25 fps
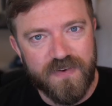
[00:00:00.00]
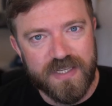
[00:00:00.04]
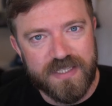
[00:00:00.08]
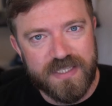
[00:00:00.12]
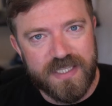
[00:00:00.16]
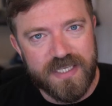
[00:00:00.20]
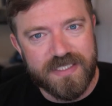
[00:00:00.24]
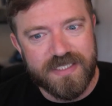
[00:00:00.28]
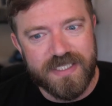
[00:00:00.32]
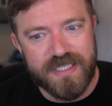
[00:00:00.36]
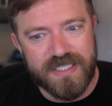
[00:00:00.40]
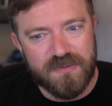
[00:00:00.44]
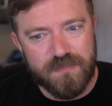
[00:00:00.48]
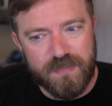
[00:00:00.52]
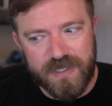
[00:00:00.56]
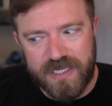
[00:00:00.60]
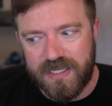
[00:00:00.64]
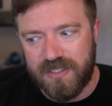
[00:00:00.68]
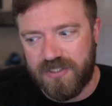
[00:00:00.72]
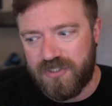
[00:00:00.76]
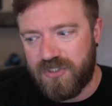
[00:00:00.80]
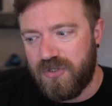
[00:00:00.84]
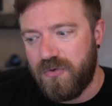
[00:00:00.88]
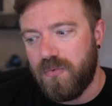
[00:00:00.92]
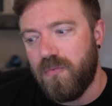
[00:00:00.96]
like this is
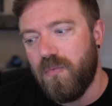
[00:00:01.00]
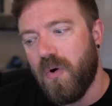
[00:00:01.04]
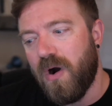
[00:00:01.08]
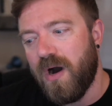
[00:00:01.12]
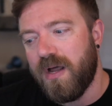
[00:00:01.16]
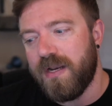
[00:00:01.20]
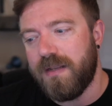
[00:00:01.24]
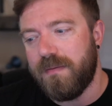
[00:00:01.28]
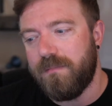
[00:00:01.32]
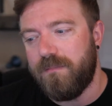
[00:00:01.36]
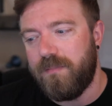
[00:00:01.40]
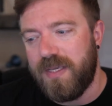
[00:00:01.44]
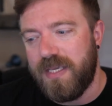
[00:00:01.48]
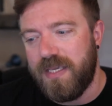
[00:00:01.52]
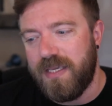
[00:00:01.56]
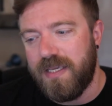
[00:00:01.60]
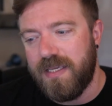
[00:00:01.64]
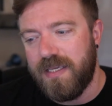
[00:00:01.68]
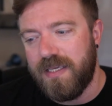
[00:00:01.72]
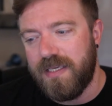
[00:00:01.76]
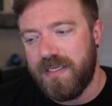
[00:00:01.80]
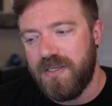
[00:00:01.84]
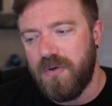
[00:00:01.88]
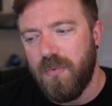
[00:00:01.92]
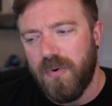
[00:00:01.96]
because you want to
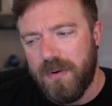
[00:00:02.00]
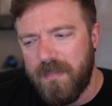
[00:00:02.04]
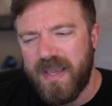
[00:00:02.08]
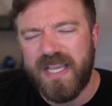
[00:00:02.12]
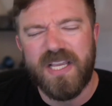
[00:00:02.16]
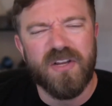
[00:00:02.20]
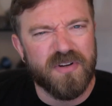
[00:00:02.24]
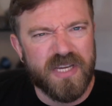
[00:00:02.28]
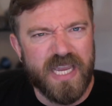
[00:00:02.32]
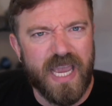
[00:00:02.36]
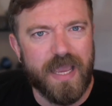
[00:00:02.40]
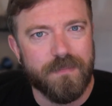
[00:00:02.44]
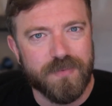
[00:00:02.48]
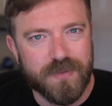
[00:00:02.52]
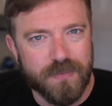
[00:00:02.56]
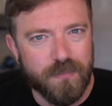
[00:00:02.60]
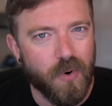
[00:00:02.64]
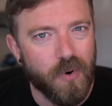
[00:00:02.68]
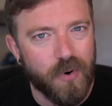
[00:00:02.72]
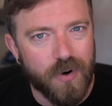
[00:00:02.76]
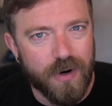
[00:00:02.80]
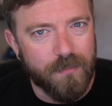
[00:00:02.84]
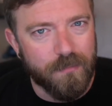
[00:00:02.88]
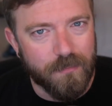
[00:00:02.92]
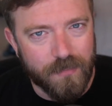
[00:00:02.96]
make your games
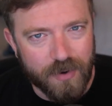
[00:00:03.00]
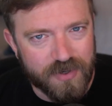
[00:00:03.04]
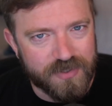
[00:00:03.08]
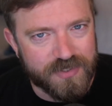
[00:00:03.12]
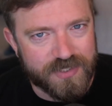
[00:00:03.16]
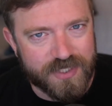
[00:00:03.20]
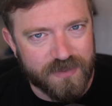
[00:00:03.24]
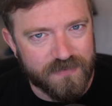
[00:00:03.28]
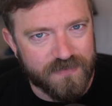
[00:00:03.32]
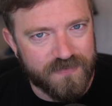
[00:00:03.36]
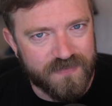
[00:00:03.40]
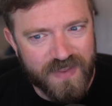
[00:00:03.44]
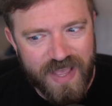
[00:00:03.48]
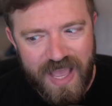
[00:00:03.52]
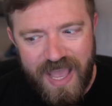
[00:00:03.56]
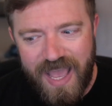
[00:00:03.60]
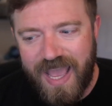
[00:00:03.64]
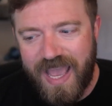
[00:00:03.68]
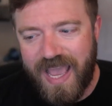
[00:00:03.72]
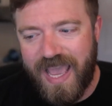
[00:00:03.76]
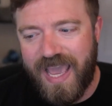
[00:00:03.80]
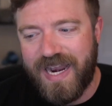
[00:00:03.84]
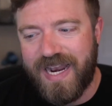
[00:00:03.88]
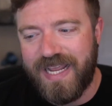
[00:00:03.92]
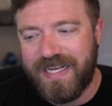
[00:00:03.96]
more immersive.
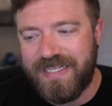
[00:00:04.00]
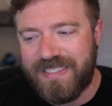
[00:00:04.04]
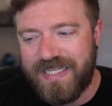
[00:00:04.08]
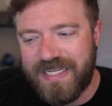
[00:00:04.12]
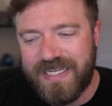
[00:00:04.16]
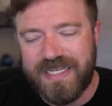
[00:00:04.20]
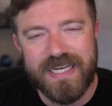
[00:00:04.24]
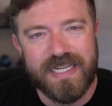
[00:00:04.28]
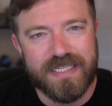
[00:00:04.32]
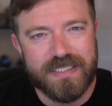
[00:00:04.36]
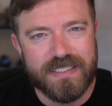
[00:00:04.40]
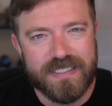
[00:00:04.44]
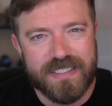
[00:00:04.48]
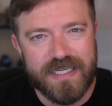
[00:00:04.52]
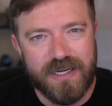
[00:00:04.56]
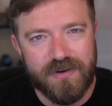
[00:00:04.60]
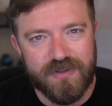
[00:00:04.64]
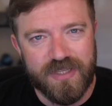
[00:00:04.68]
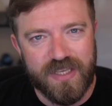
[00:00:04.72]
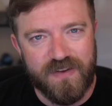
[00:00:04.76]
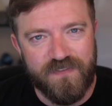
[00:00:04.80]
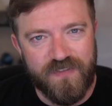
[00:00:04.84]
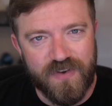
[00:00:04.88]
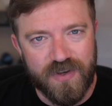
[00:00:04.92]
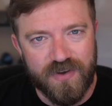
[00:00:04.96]
And I didn't
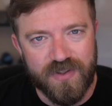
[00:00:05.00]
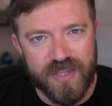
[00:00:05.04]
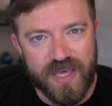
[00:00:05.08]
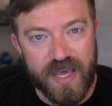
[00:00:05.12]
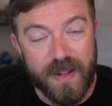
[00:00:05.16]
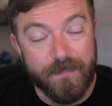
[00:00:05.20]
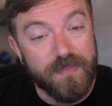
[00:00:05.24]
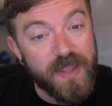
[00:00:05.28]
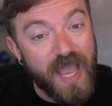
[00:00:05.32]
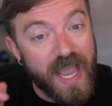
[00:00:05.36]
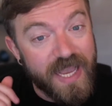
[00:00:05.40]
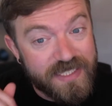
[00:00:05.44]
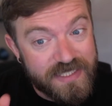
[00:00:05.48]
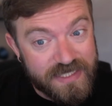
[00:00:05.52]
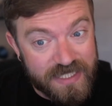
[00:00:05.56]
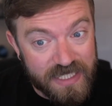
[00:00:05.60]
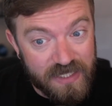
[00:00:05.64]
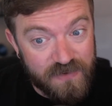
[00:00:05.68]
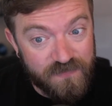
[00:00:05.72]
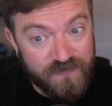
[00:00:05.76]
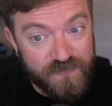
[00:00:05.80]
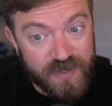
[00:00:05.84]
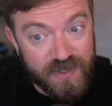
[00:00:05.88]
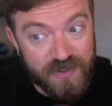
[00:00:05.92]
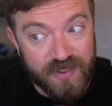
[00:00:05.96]
necessarily feel that. I
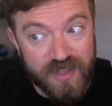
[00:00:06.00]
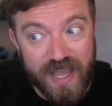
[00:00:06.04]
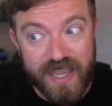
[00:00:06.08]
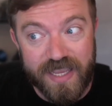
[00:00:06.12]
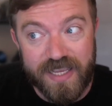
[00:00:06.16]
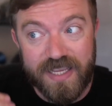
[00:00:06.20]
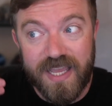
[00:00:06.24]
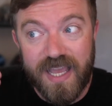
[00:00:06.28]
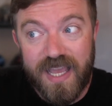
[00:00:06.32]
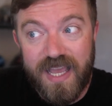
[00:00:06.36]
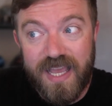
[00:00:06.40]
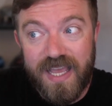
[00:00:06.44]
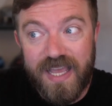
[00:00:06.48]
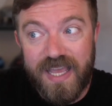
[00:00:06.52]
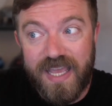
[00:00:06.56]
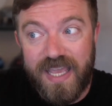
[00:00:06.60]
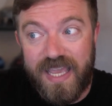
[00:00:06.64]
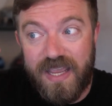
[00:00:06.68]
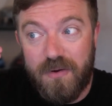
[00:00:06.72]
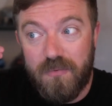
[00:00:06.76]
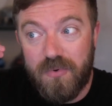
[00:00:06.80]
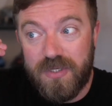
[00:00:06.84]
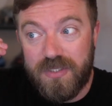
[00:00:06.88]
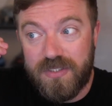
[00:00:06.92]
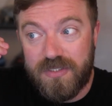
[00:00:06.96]
did feel like
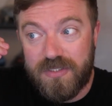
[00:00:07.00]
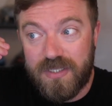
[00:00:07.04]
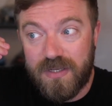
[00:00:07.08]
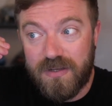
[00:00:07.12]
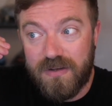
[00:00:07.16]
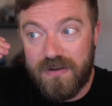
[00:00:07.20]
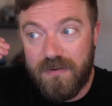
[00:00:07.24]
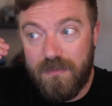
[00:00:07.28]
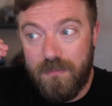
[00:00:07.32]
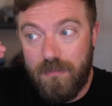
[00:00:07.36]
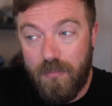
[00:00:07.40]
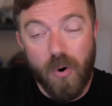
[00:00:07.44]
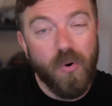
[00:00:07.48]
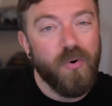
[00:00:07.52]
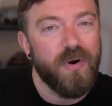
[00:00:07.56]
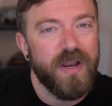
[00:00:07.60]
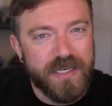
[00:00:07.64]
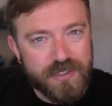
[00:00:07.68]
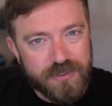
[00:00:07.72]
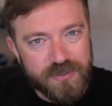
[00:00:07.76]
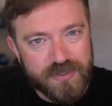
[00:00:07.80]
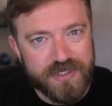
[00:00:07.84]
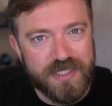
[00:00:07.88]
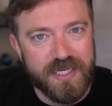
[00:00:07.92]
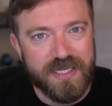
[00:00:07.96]
it was more
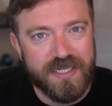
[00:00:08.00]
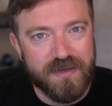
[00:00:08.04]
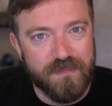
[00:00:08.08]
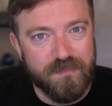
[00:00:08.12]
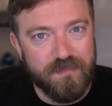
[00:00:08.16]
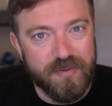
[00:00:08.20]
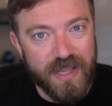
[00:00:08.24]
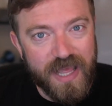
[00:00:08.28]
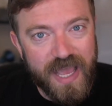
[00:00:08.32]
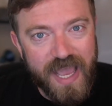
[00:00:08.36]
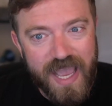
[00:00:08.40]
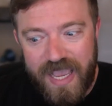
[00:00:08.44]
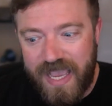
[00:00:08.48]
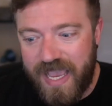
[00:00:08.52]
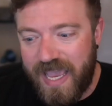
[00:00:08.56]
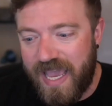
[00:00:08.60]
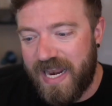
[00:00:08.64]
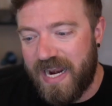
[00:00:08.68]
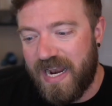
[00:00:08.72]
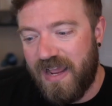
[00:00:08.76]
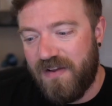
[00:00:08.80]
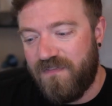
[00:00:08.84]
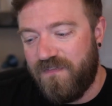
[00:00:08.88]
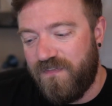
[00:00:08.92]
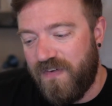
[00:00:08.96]
interesting to play,
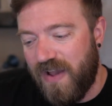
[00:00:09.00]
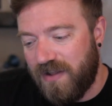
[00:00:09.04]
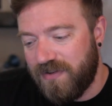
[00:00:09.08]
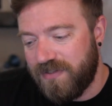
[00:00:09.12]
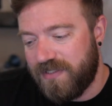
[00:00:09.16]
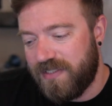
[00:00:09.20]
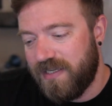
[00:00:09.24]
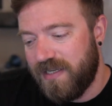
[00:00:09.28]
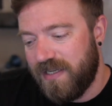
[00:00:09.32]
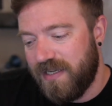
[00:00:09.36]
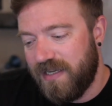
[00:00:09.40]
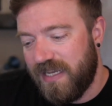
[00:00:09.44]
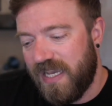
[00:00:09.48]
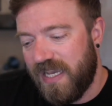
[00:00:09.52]
and it felt